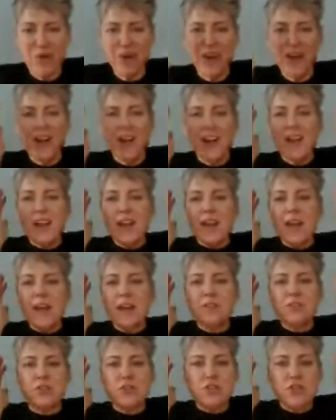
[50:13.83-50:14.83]
Like,
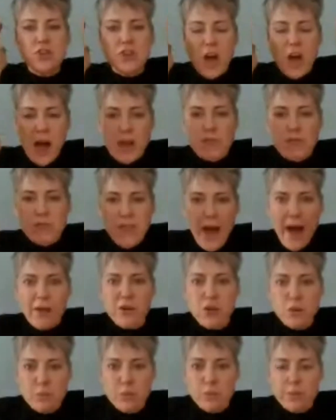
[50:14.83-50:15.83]
it's not
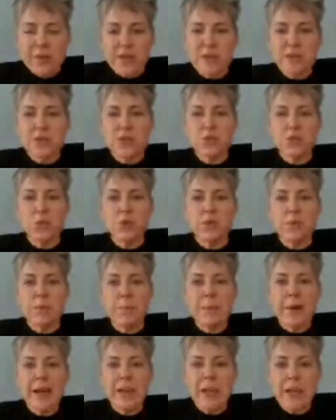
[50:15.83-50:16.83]
valuable because it's
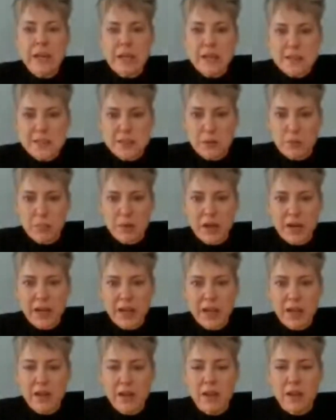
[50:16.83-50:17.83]
worth money to
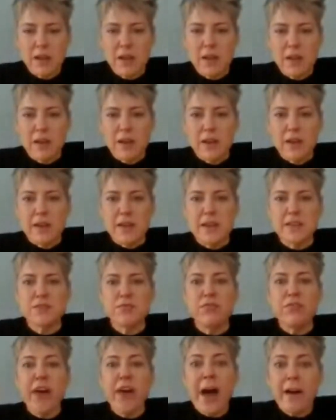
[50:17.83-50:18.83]
somebody.
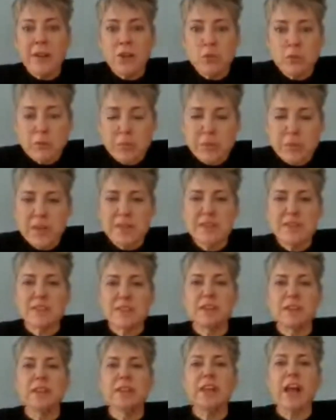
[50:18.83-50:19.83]
It's valuable because
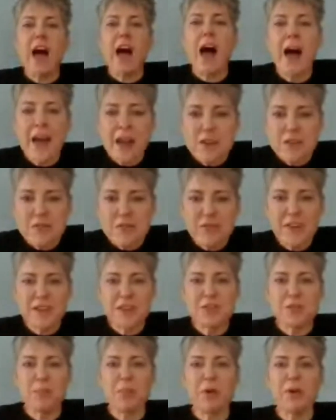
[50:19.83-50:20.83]
it's alive
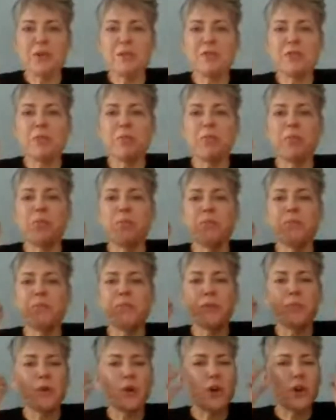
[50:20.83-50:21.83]
and it's part of the,
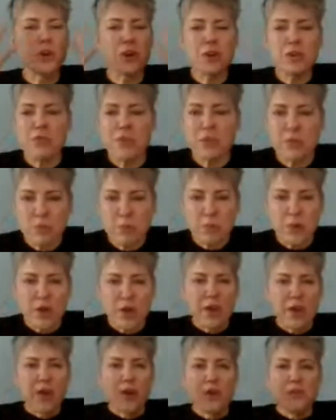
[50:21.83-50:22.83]
the earth. And
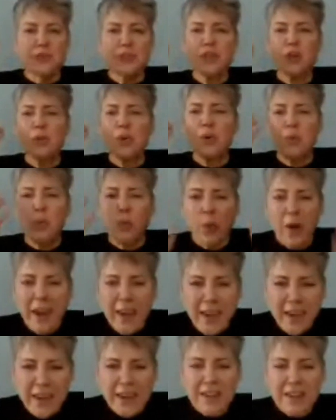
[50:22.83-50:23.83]
so are
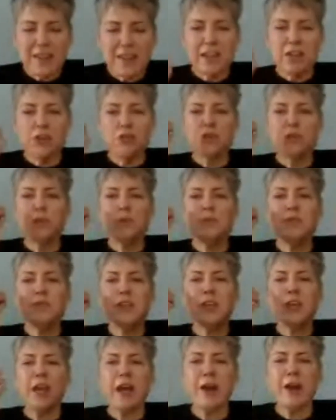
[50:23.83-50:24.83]
we. And like, you're
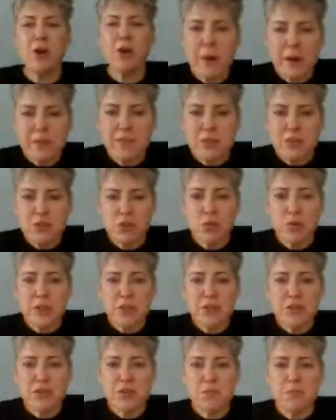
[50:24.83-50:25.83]
supposed to care about these
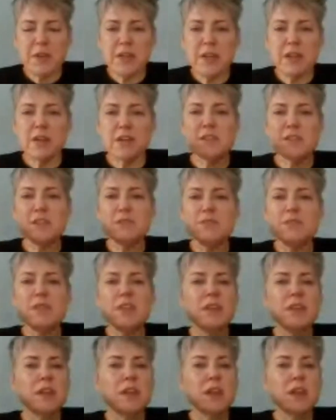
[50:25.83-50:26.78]
creatures because